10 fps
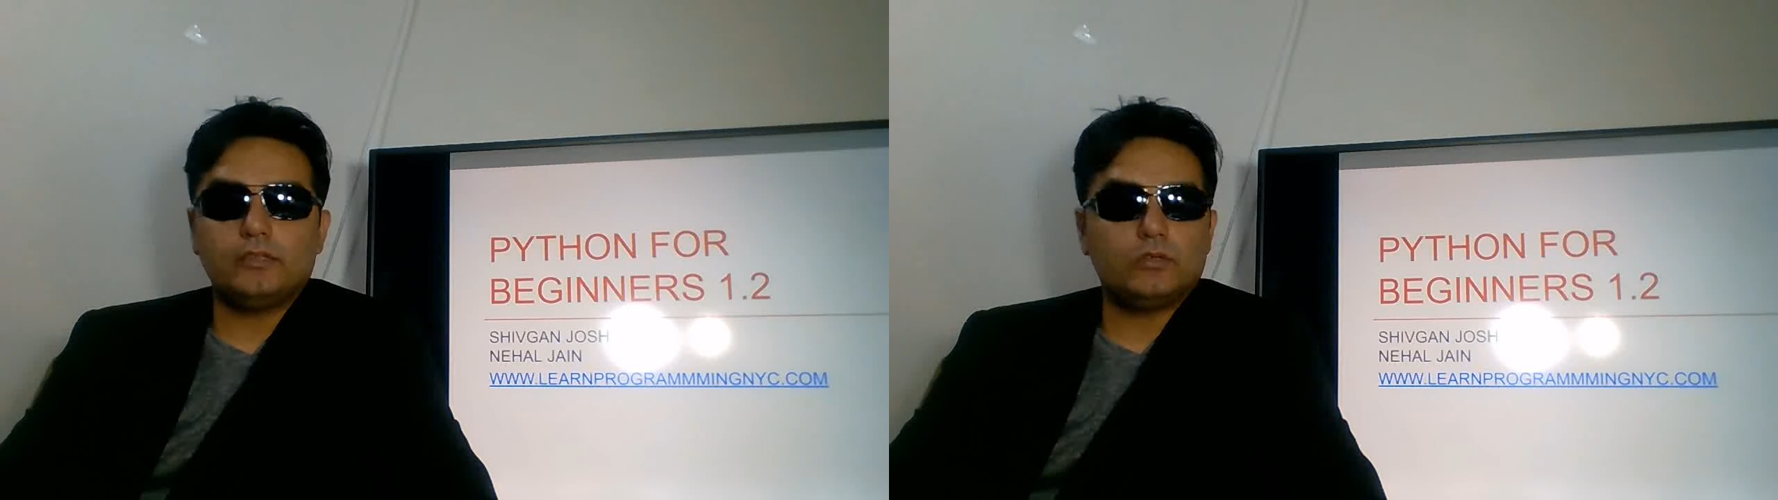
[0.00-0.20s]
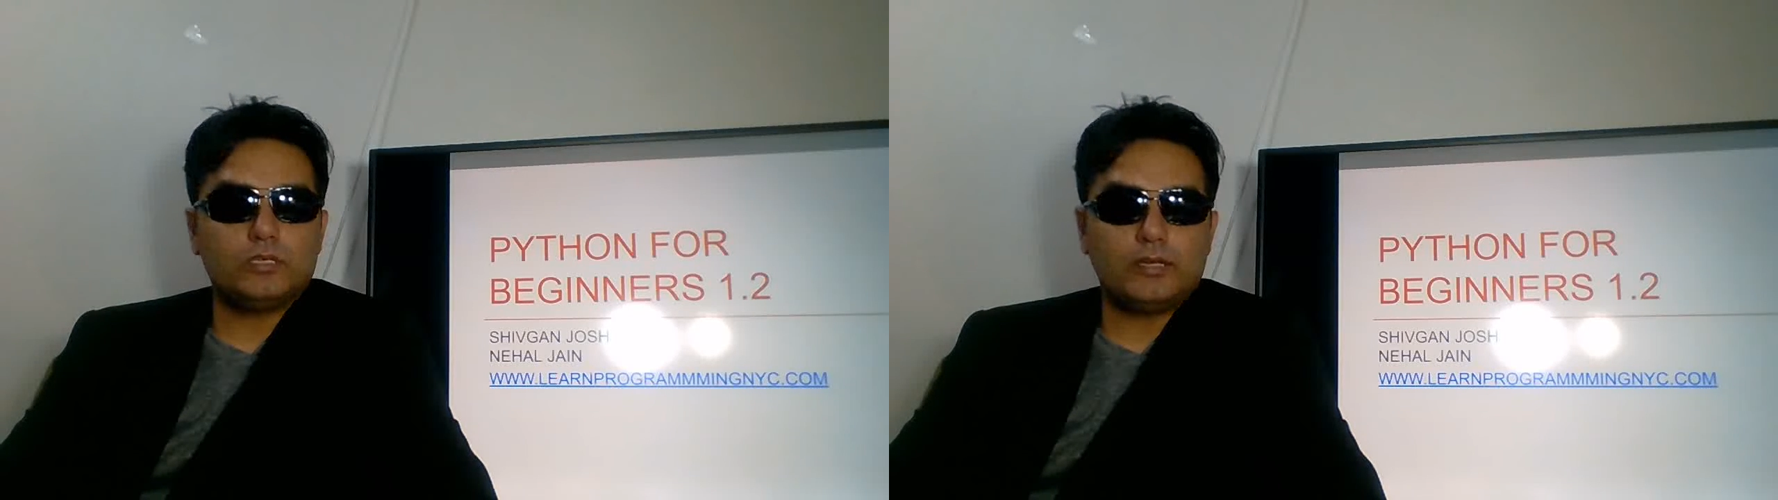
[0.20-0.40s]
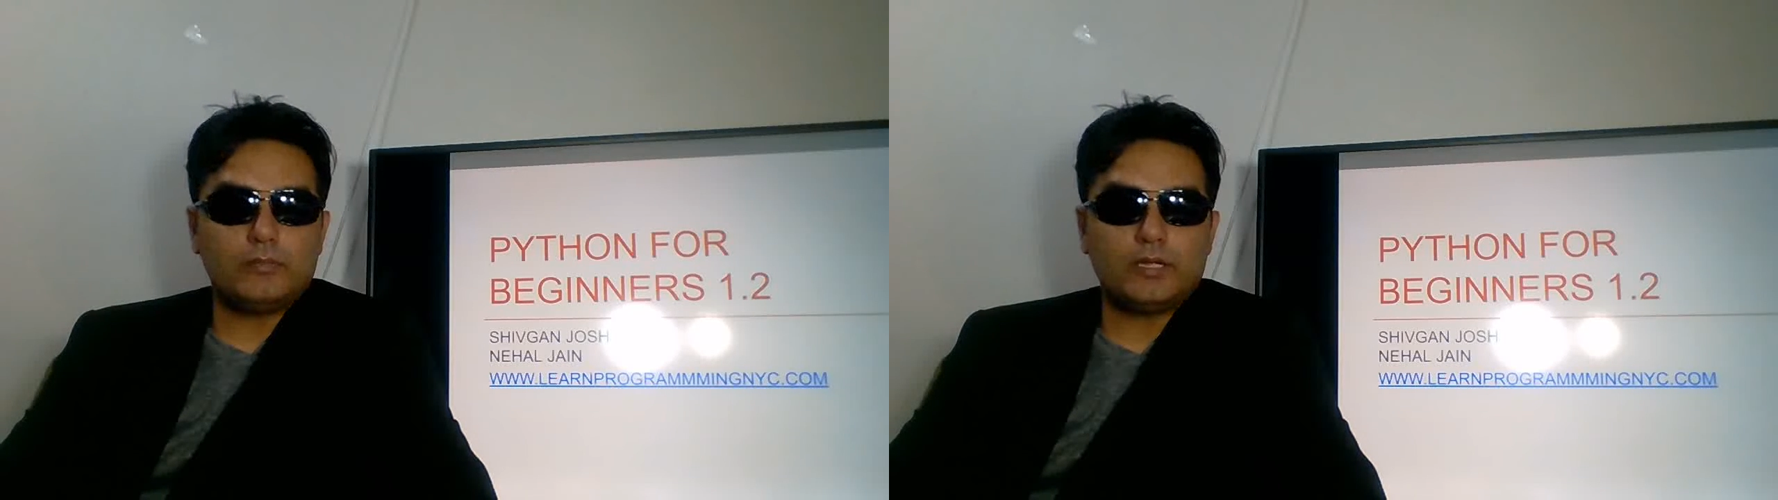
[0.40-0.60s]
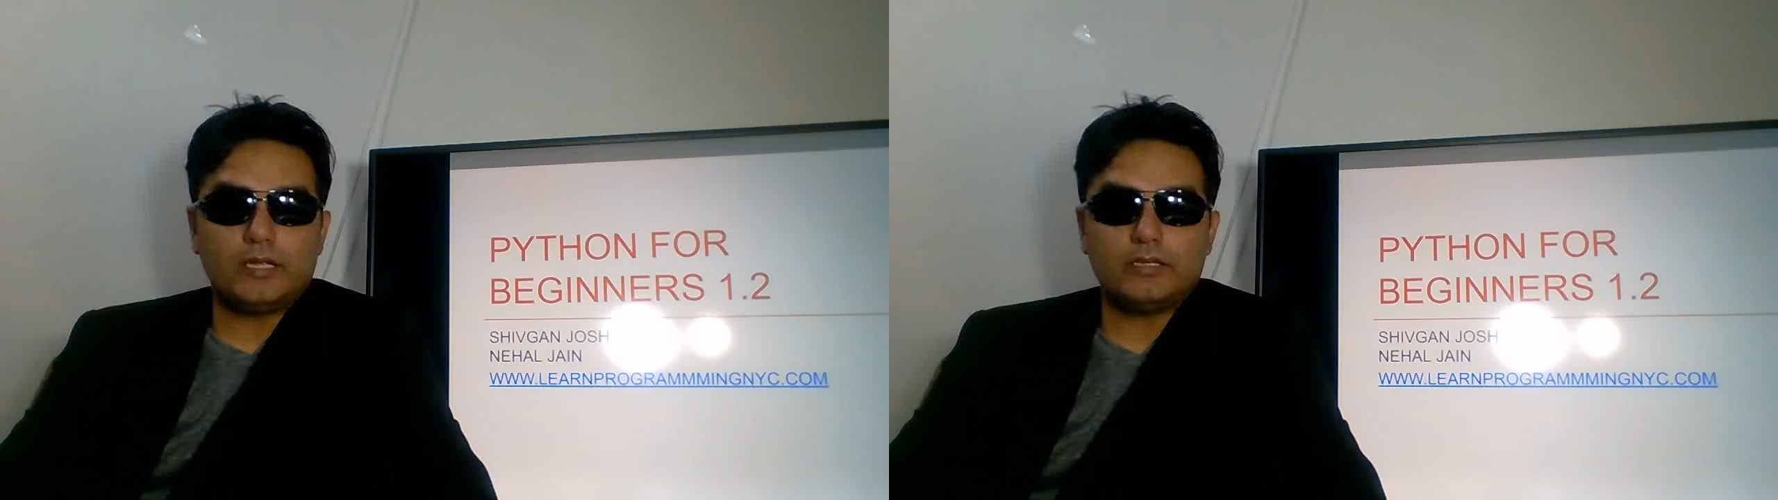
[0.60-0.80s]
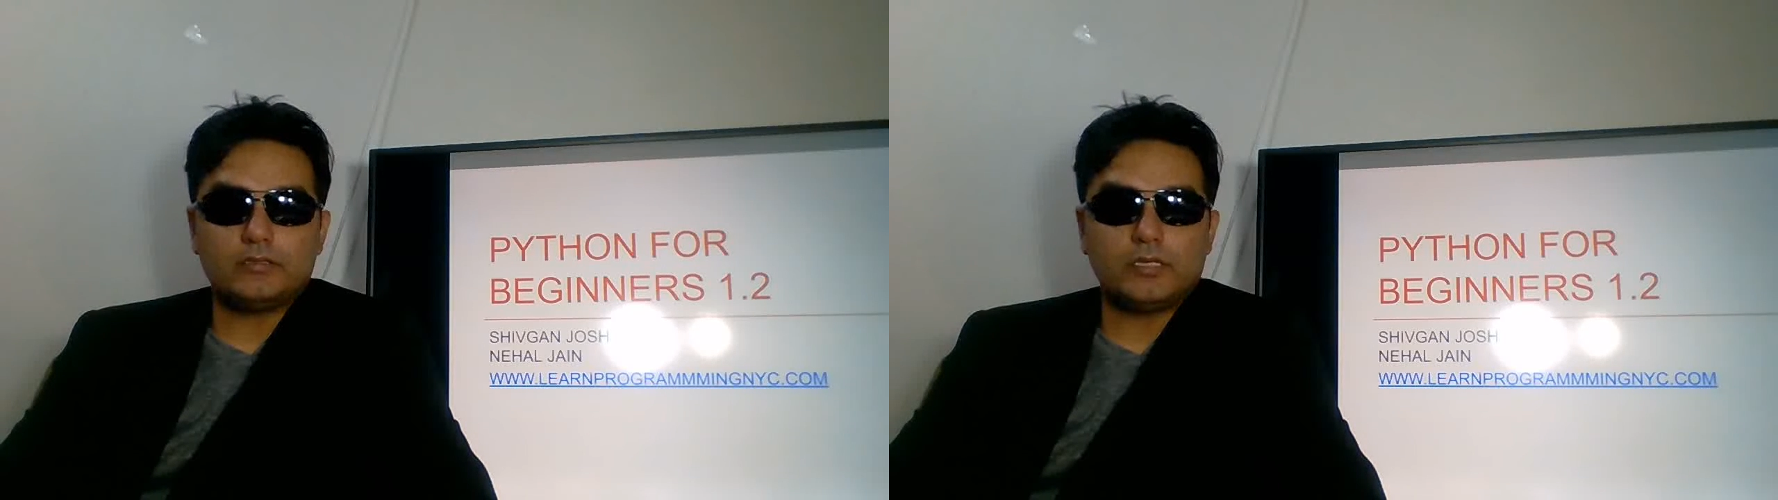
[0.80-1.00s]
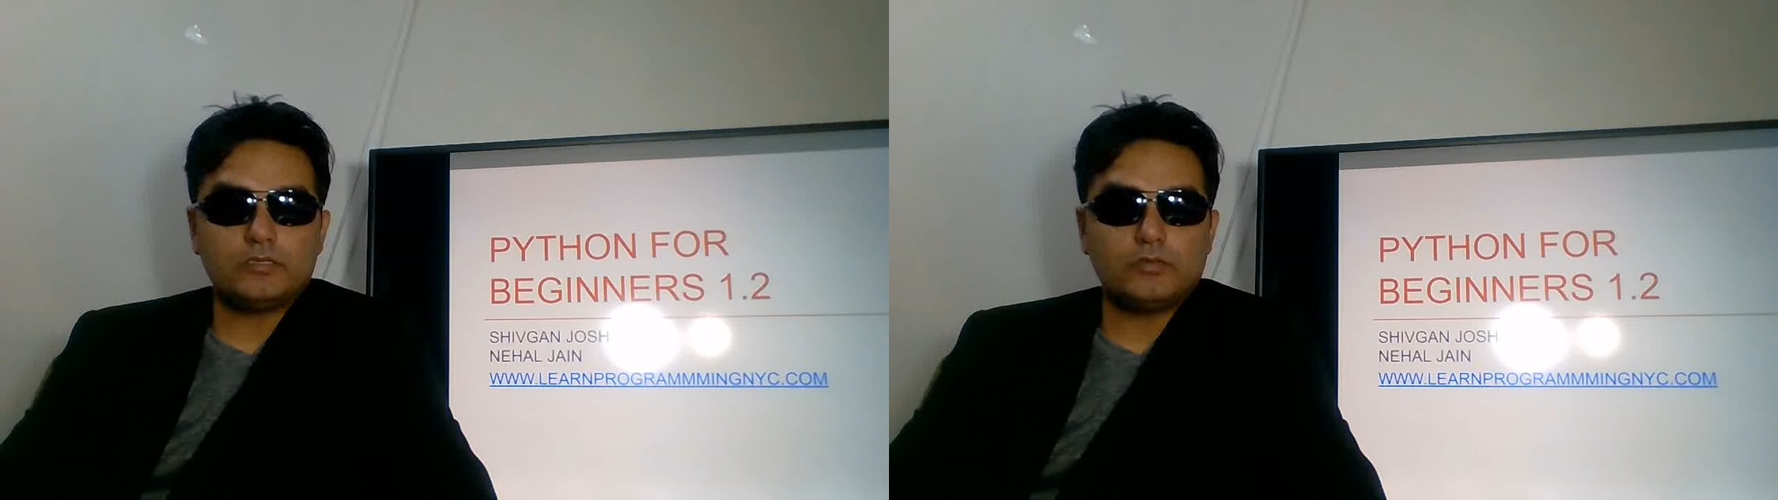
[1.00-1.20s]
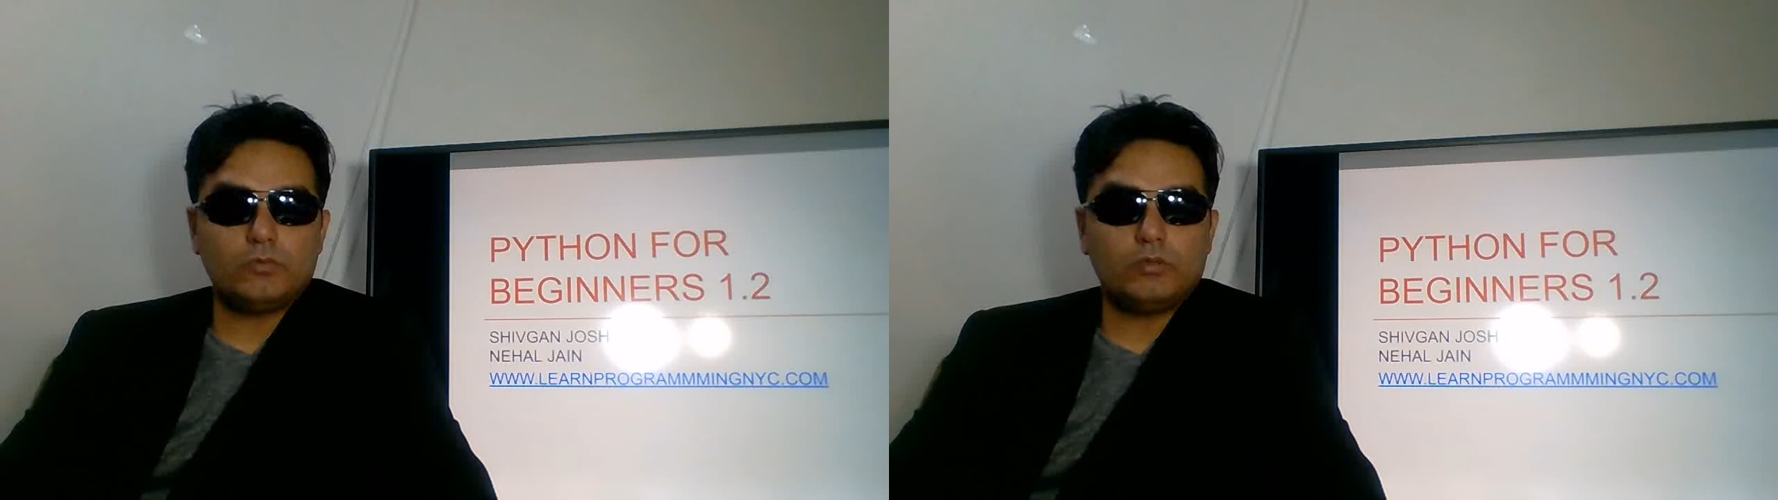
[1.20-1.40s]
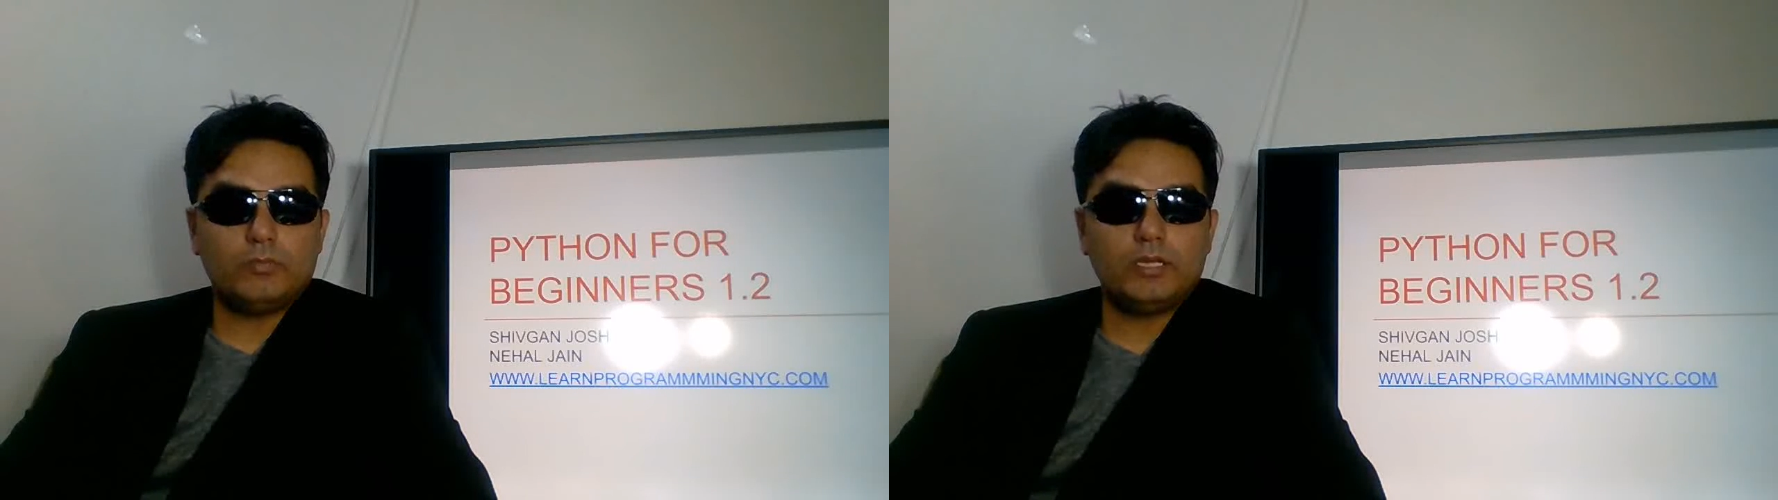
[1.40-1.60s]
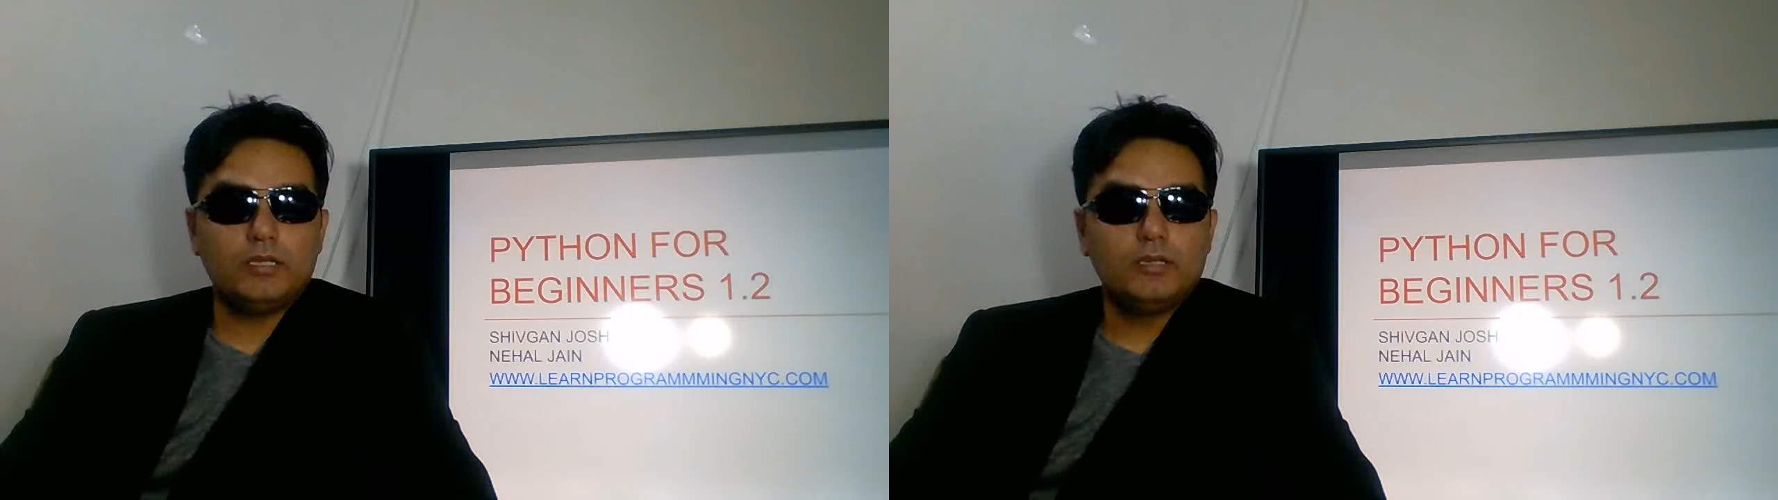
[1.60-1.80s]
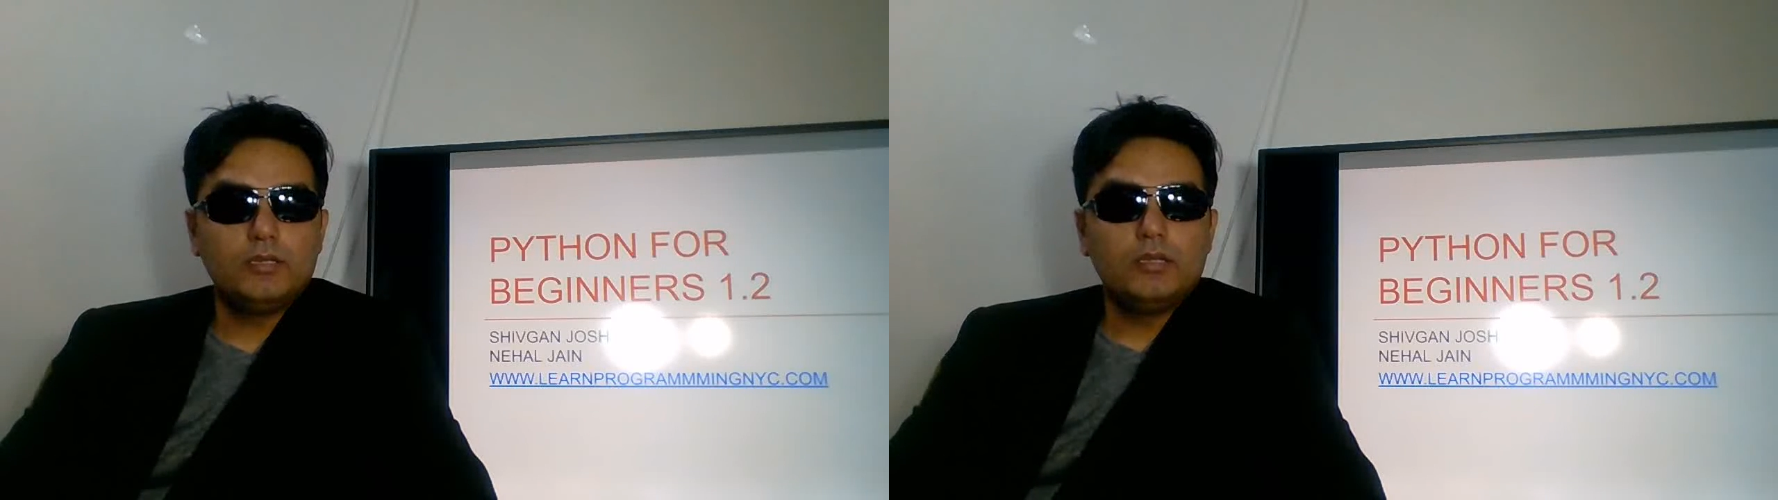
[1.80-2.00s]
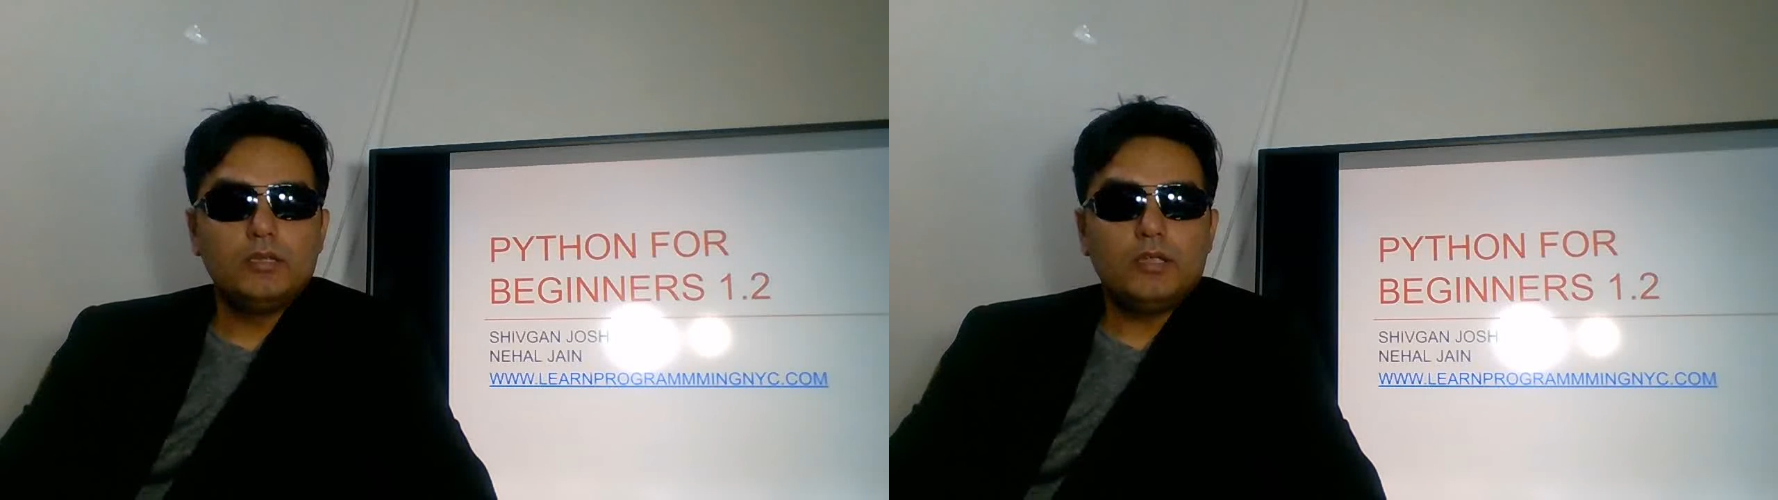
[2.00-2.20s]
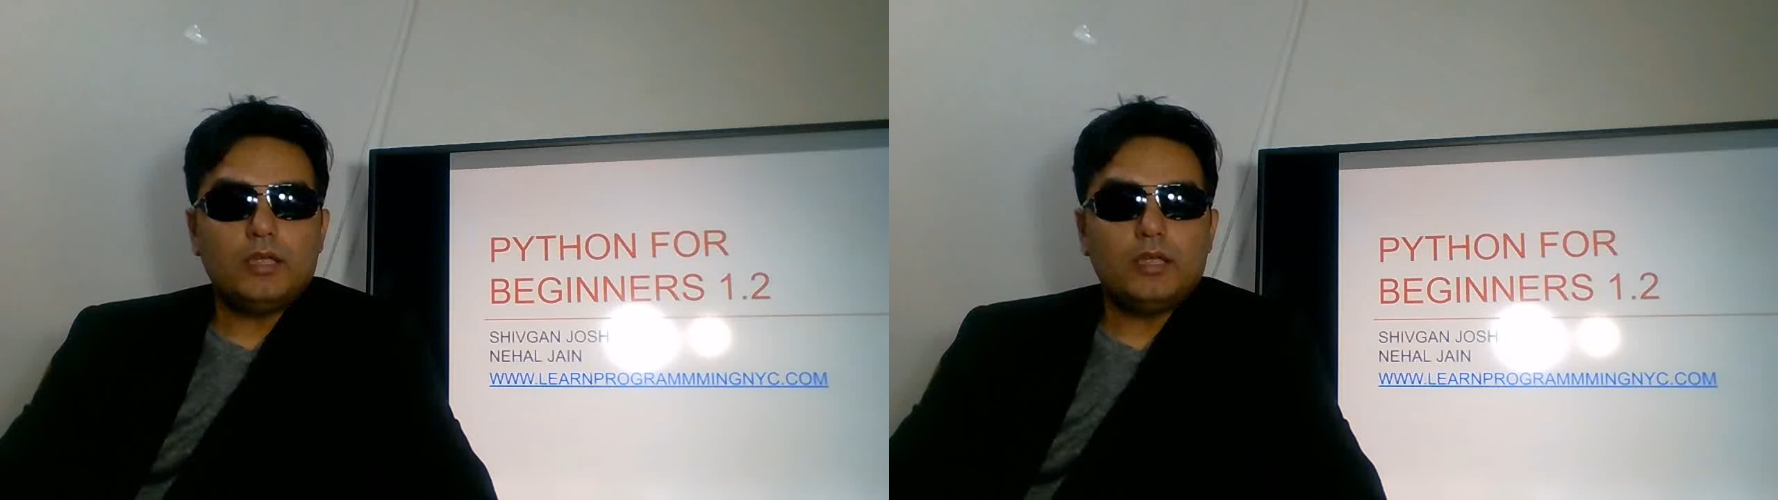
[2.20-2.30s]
Then you attend my session with me,